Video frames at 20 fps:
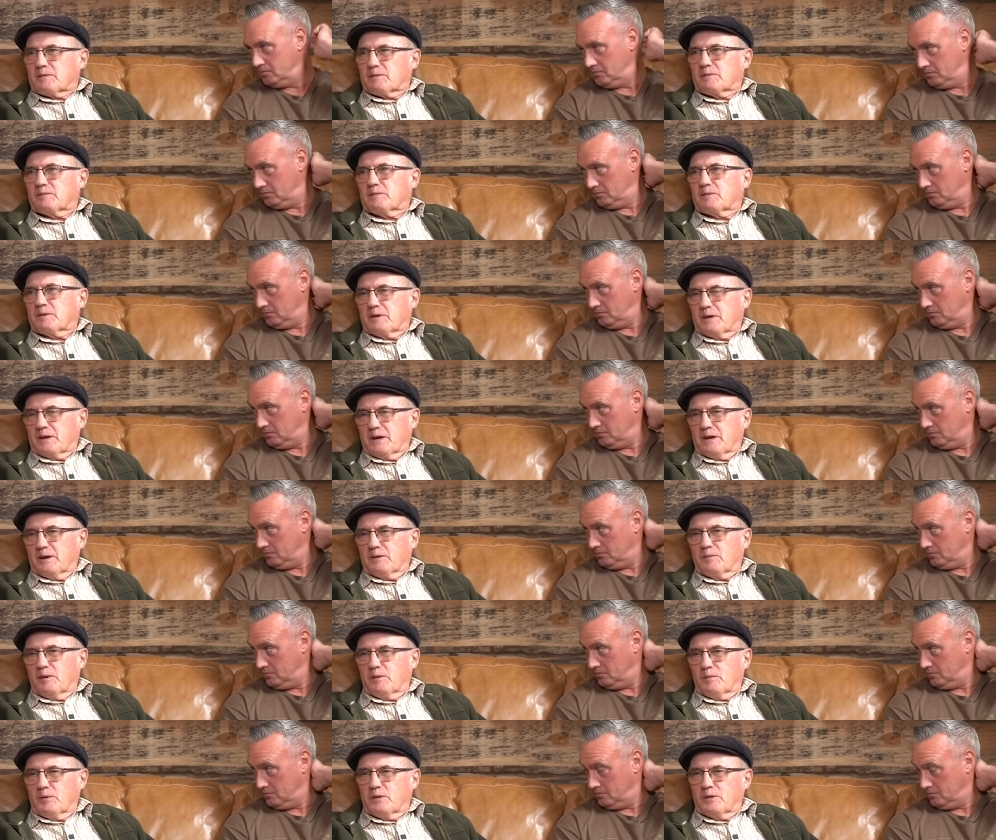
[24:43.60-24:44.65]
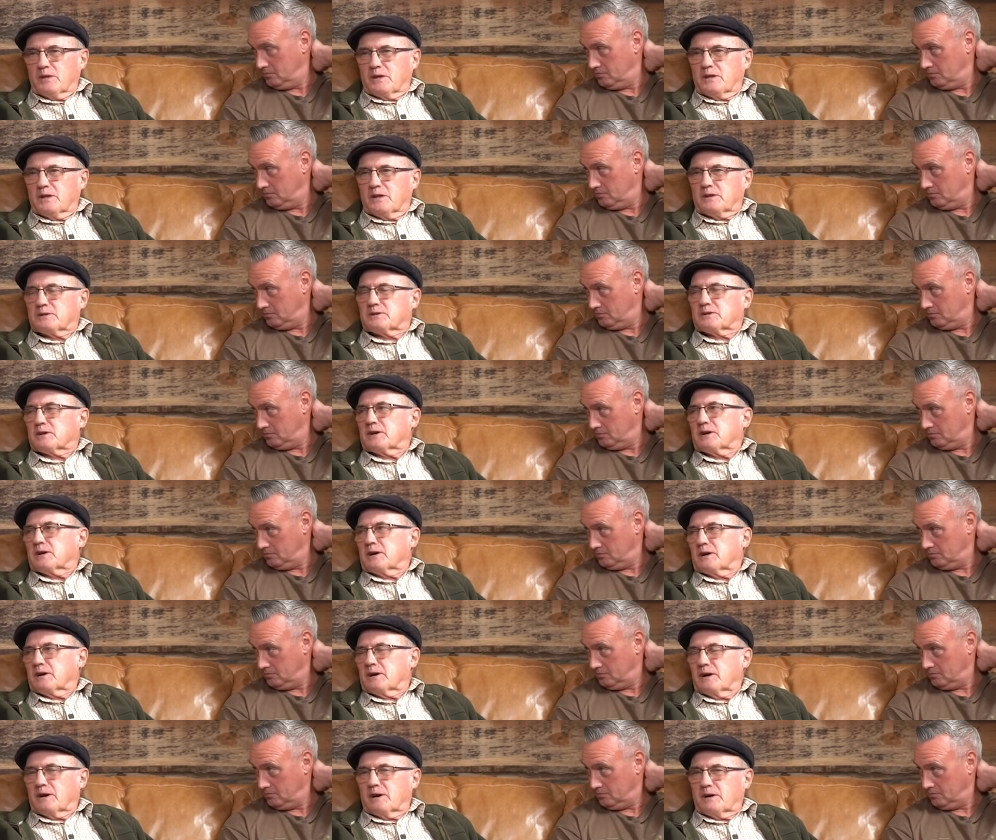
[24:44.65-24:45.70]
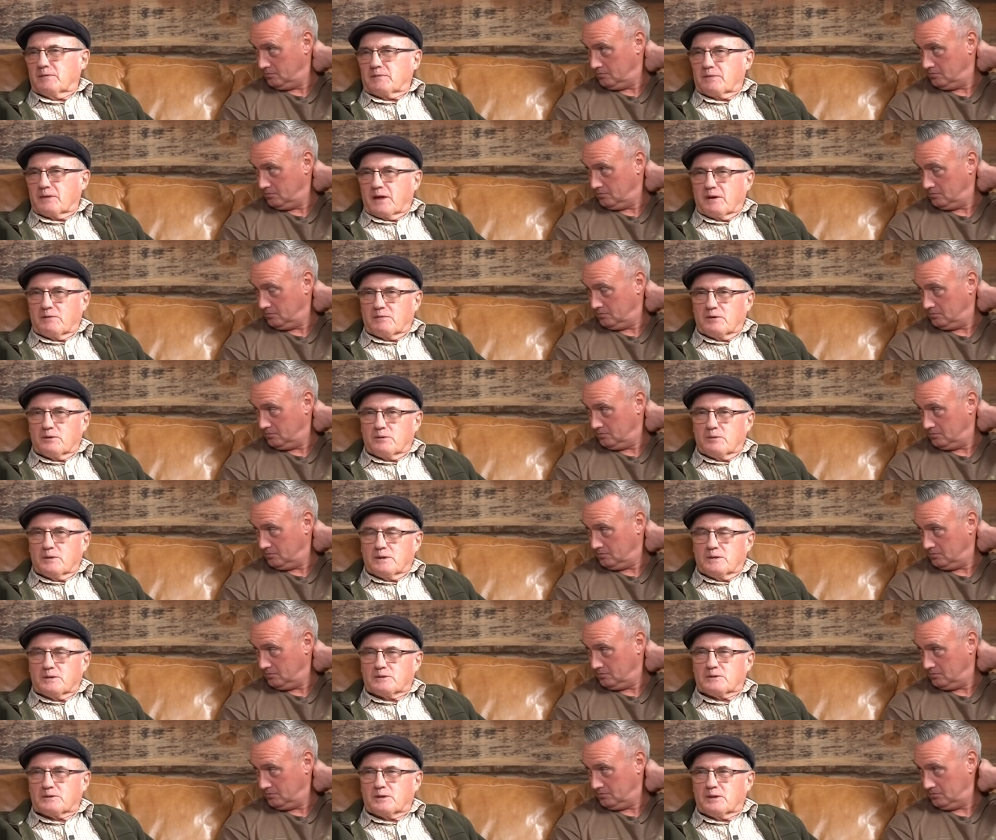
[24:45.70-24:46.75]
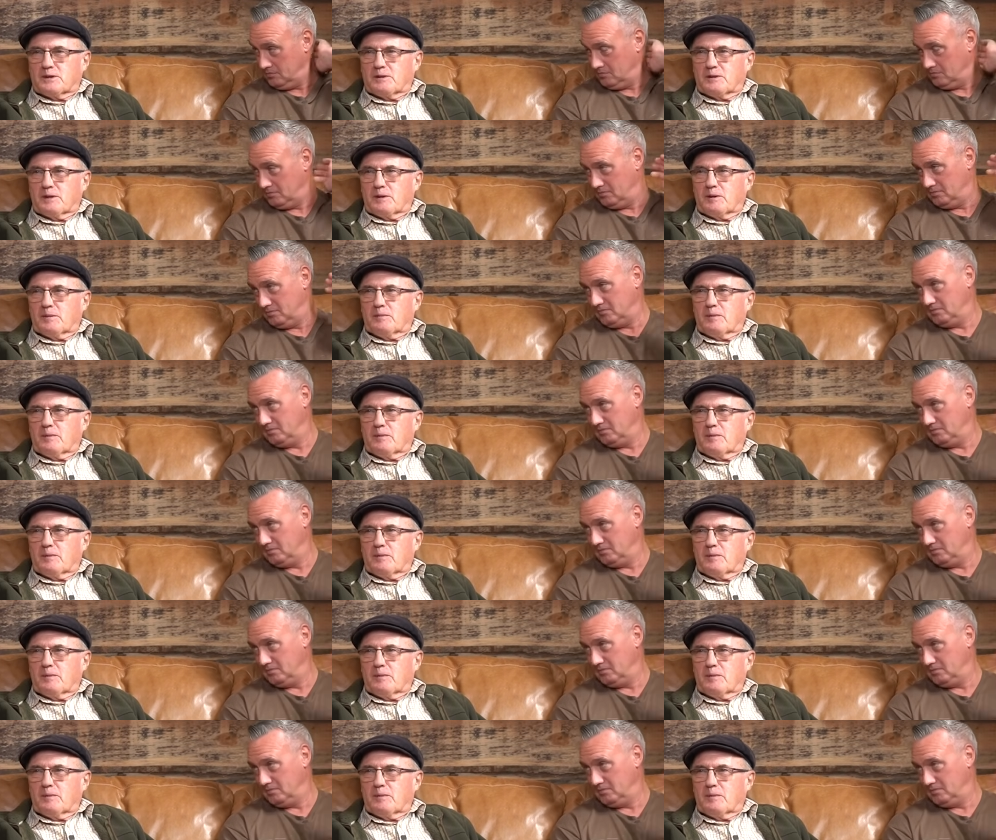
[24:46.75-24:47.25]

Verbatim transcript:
Speaker 1: yeah, yeah. My mother did say, "Have you been stealing a